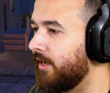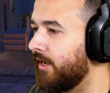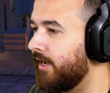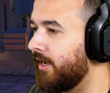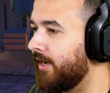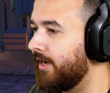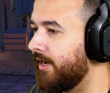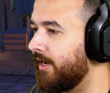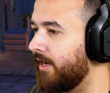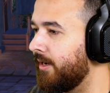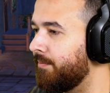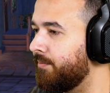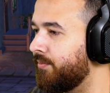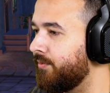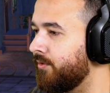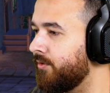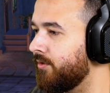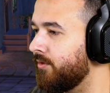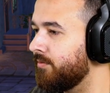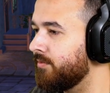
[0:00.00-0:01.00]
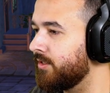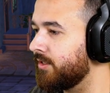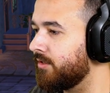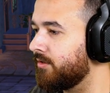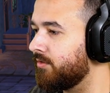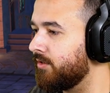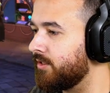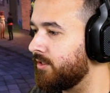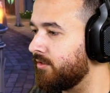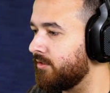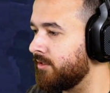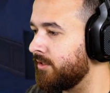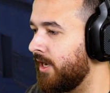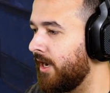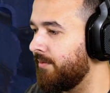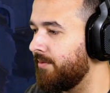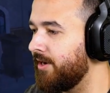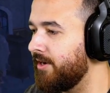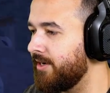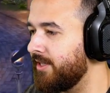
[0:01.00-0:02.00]
Uh, brooms and crystal.
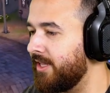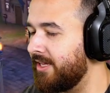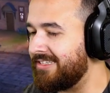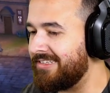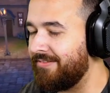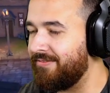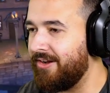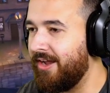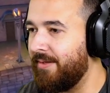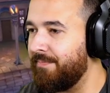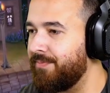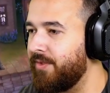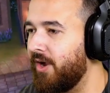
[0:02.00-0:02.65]
Nah, we don't need that stuff yet.